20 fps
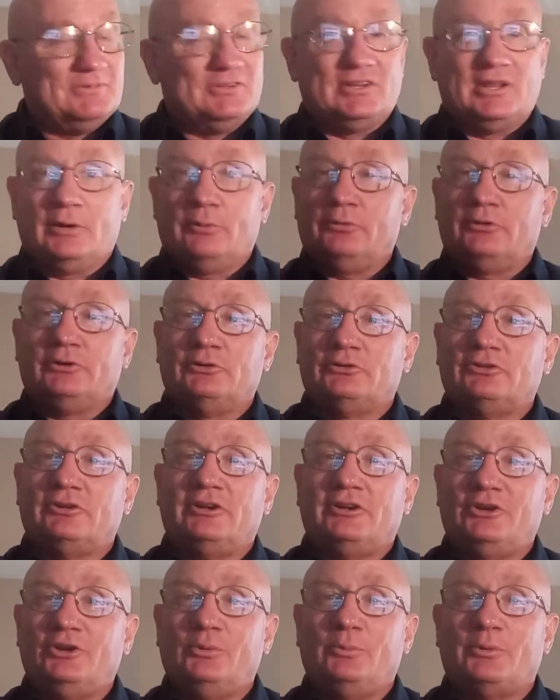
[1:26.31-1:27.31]
they were
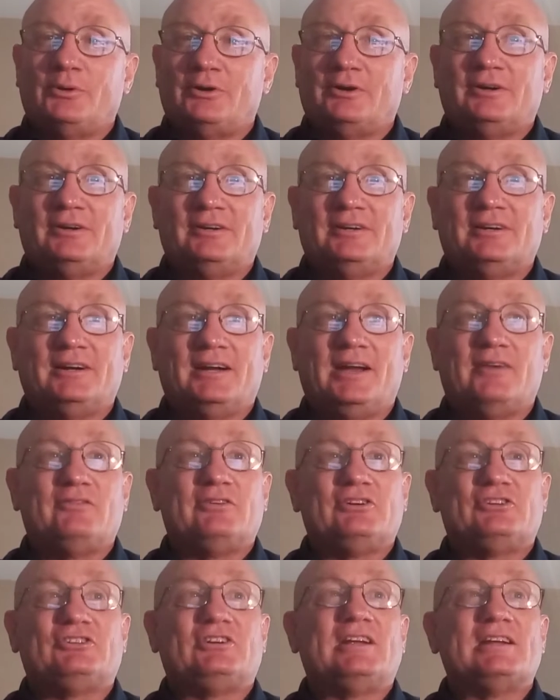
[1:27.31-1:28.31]
using humor
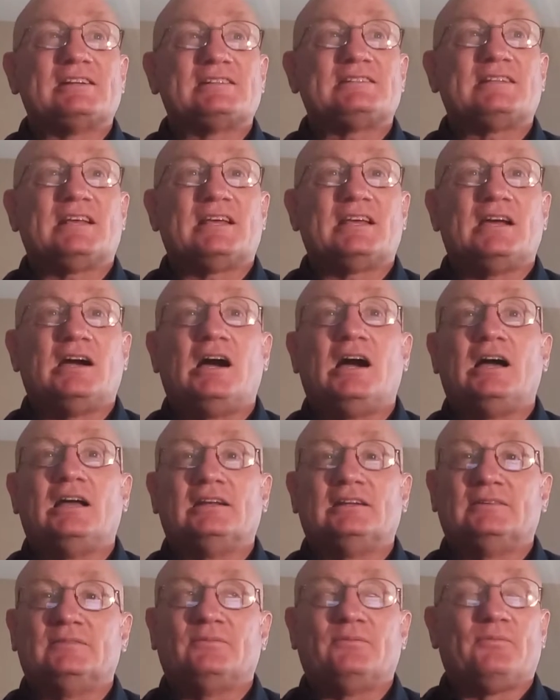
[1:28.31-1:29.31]
every chance they got,